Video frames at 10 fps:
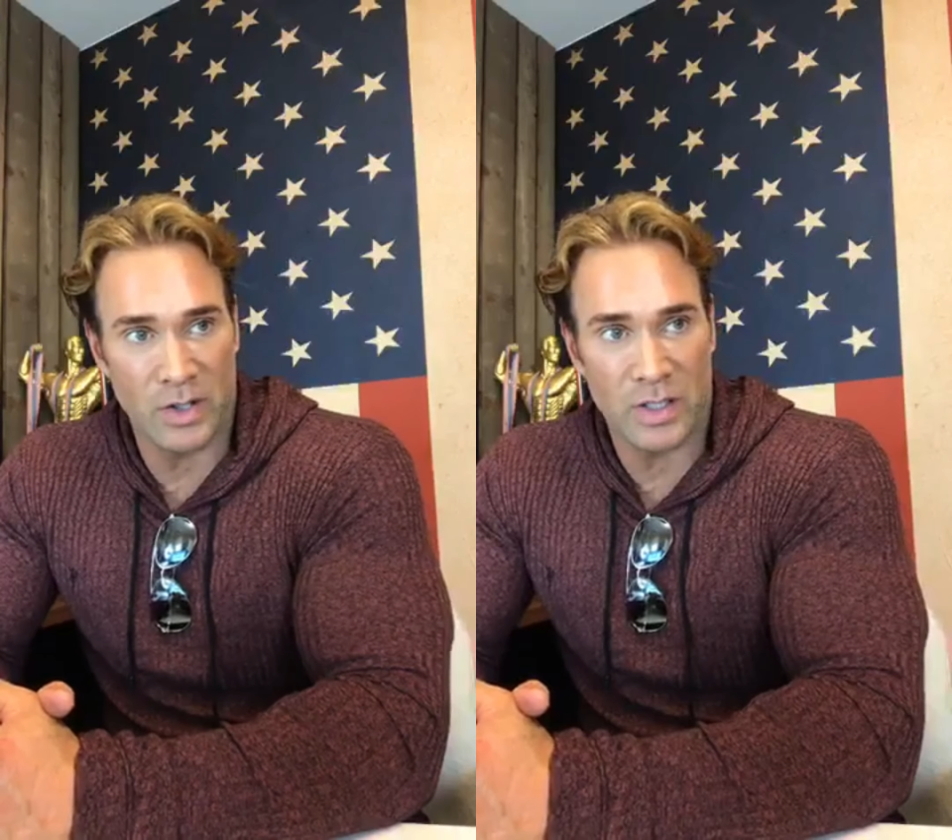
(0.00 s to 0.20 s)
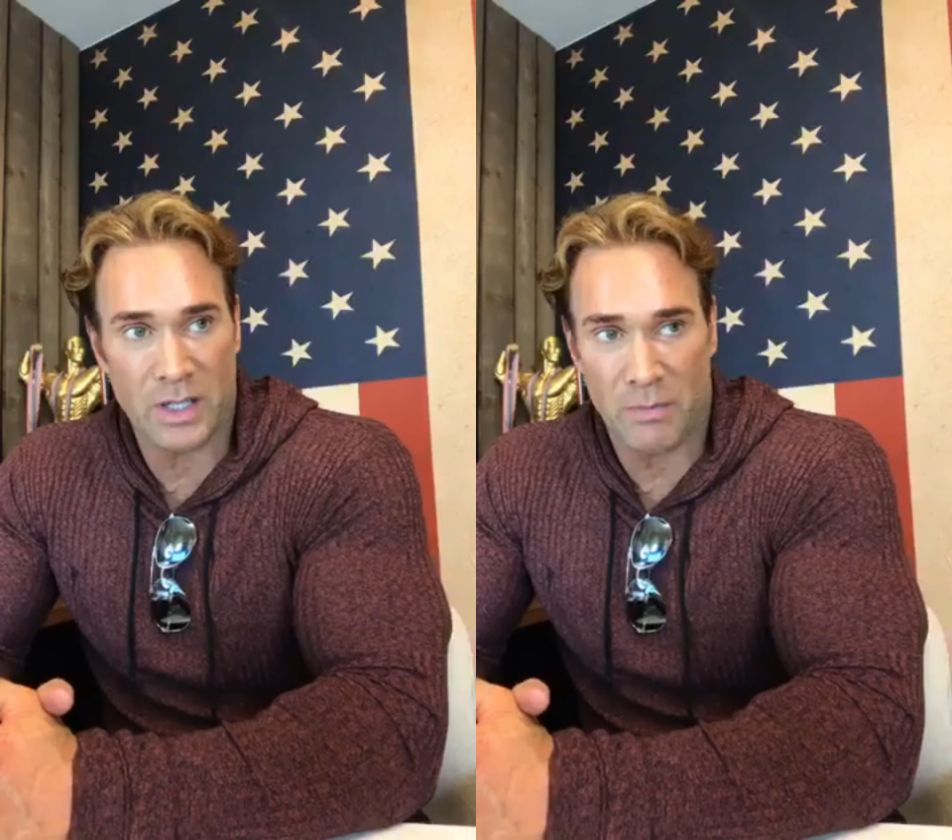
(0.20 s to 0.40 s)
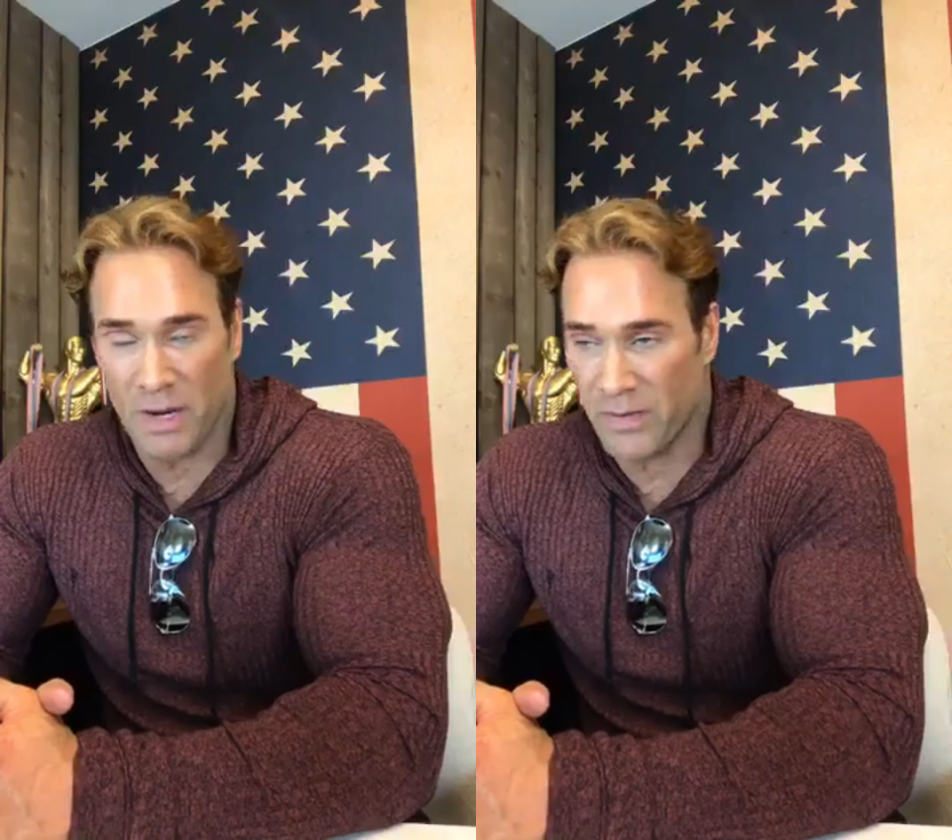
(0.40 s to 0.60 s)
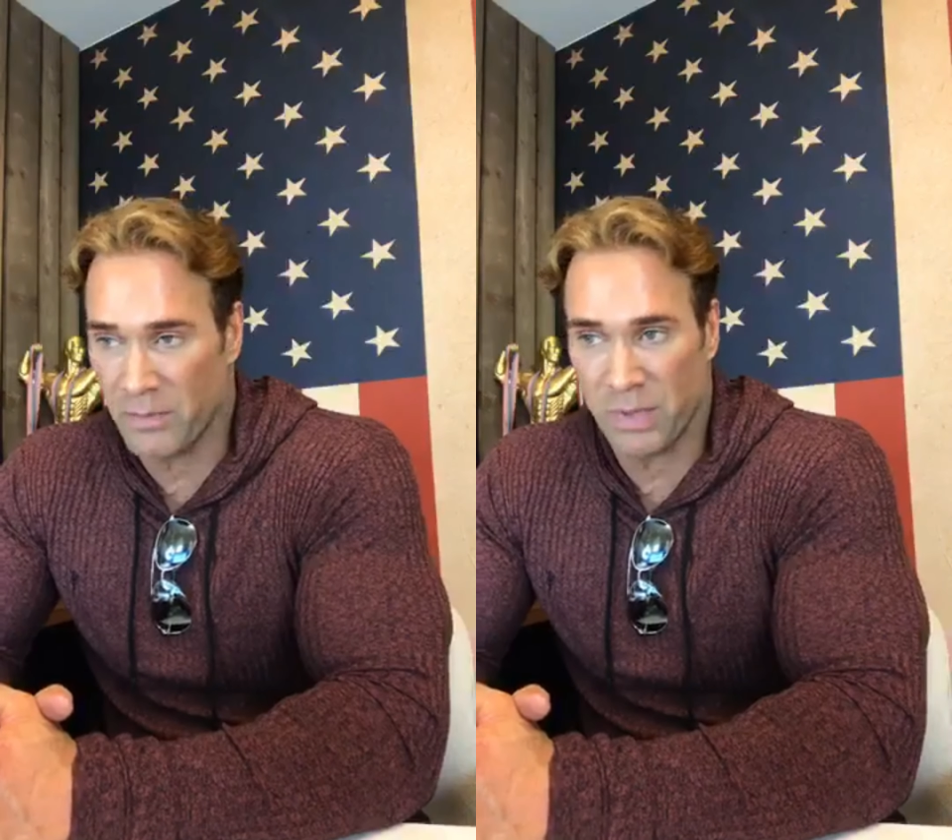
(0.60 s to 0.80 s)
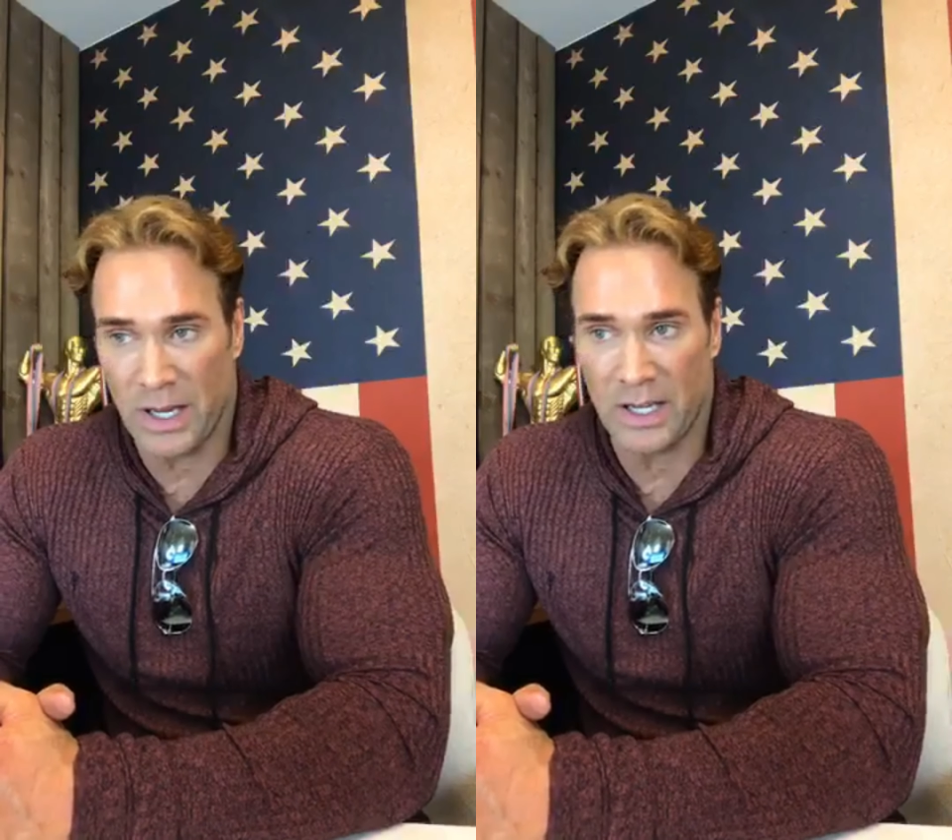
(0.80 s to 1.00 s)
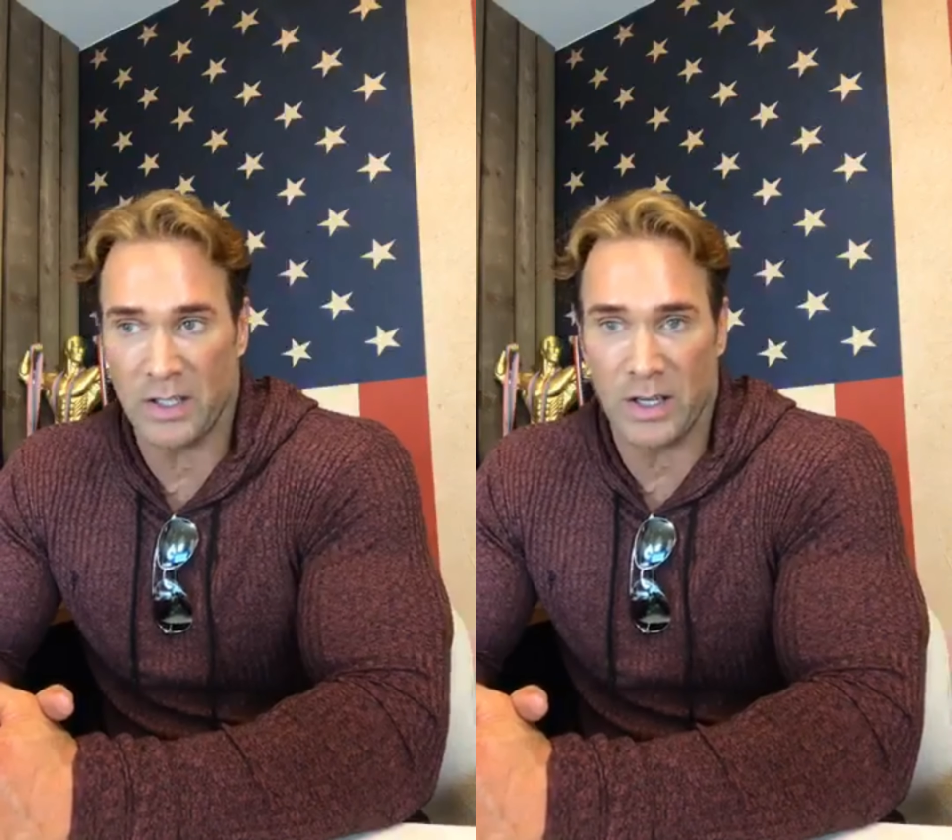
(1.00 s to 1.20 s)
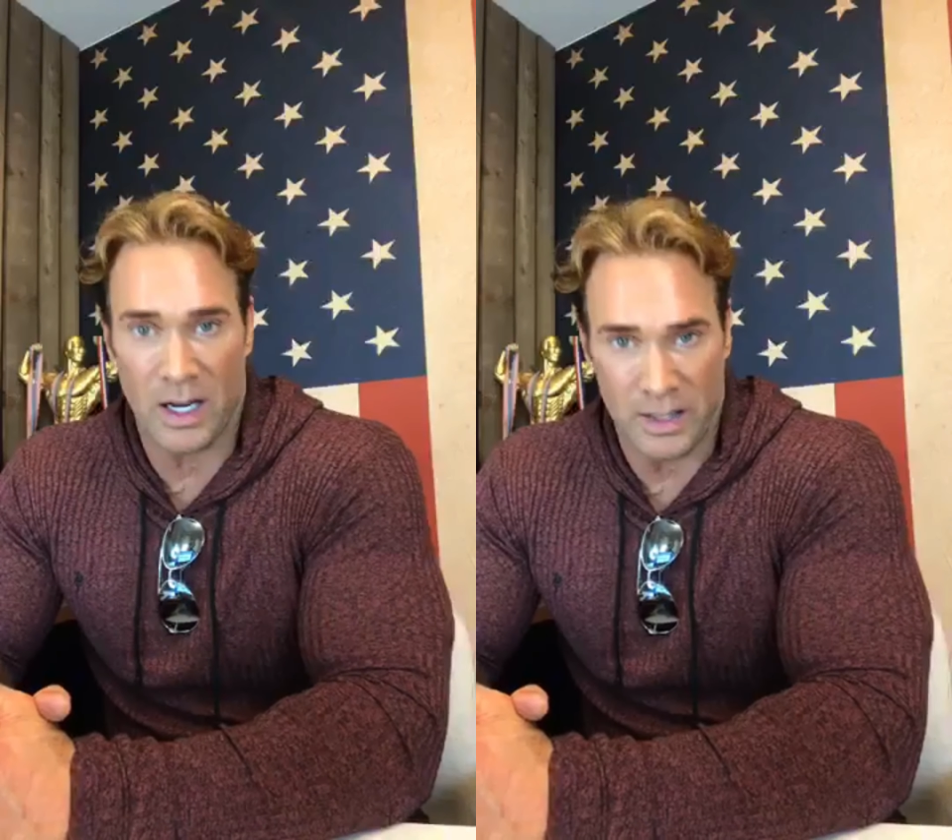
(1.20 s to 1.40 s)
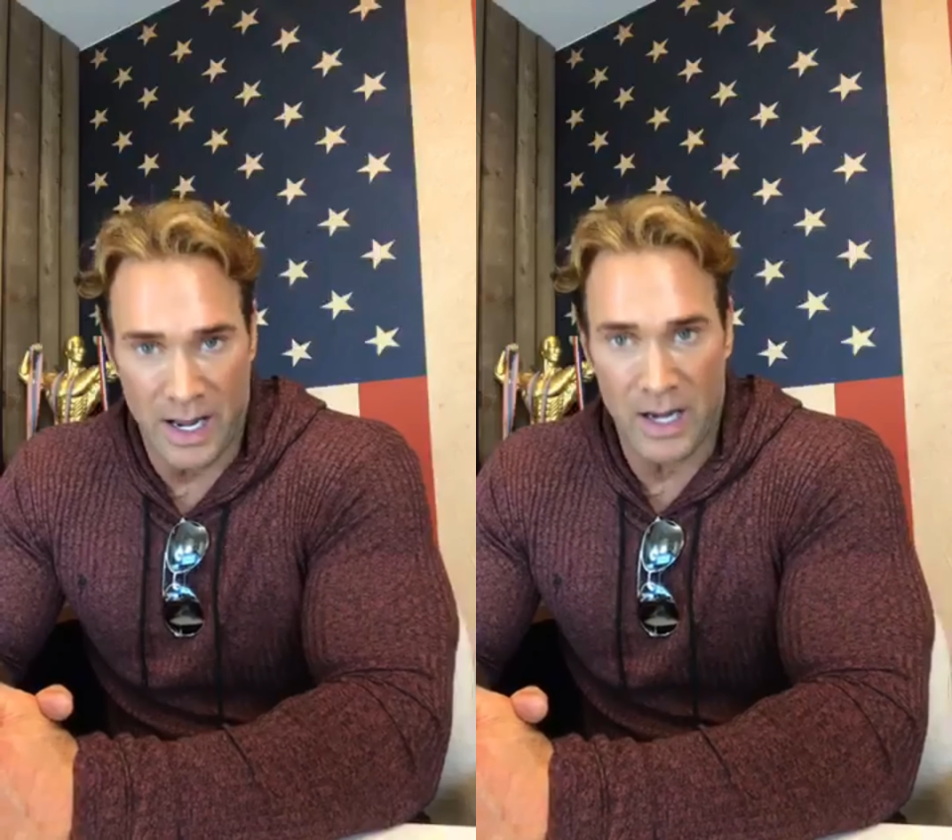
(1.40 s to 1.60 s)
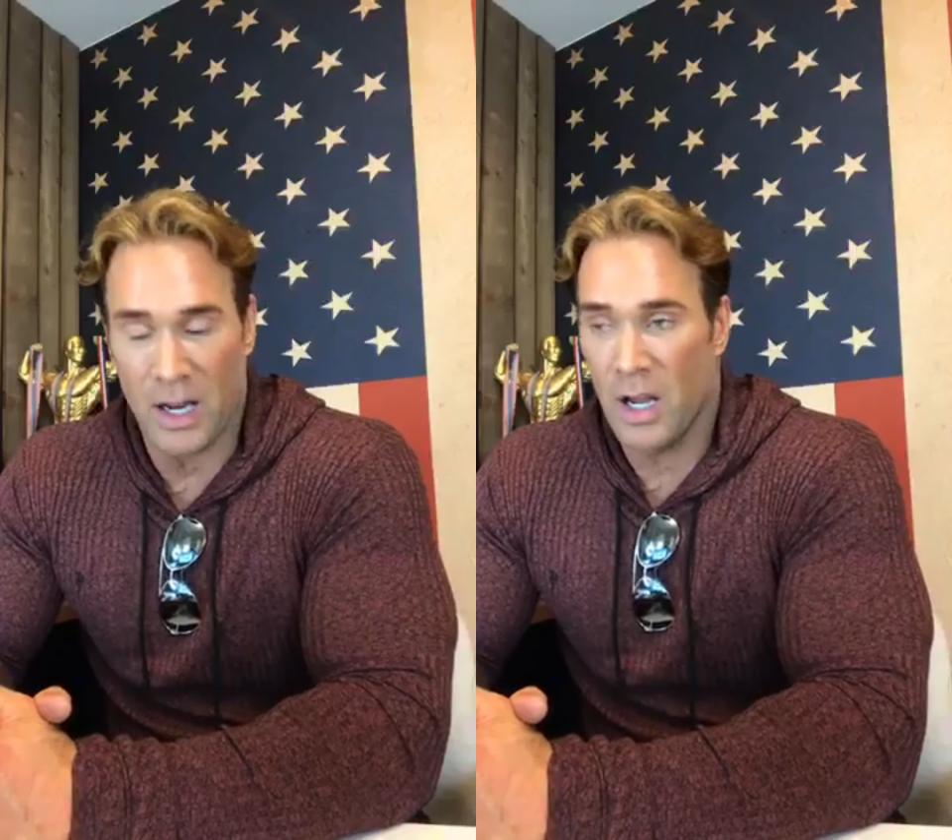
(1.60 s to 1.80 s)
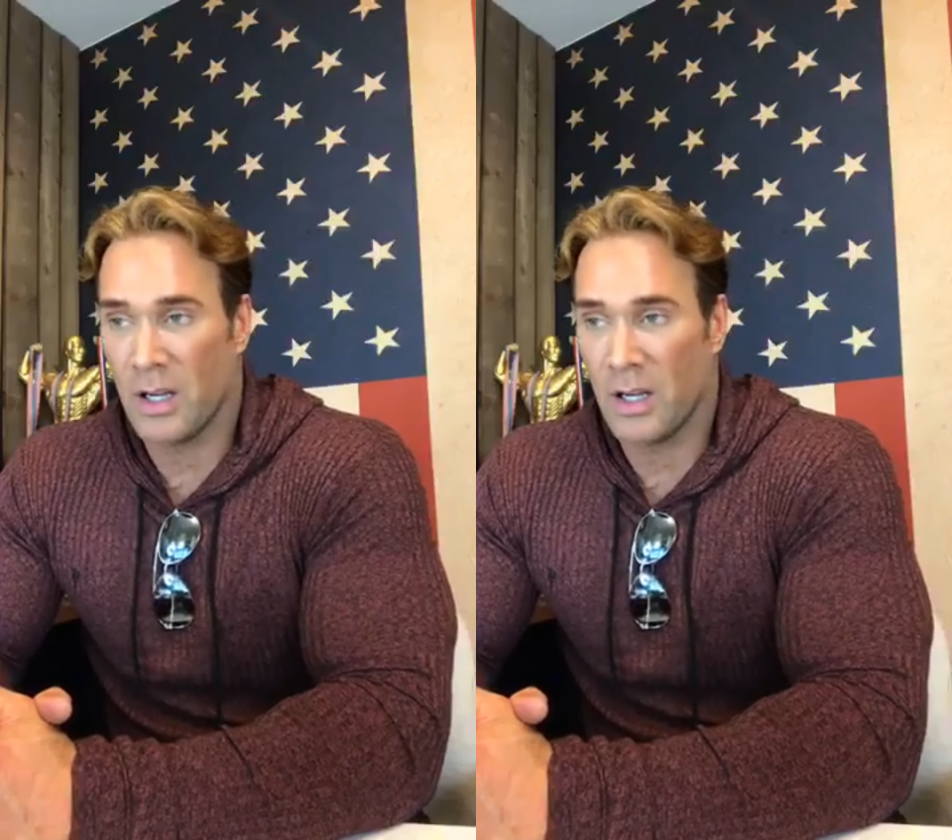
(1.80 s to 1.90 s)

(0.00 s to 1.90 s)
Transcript: You just get my fit plan. You got that.